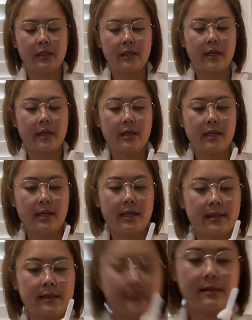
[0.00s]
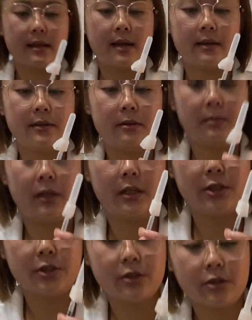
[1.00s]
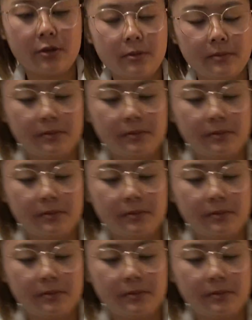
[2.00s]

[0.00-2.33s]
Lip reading: Okay, exercise your plunger.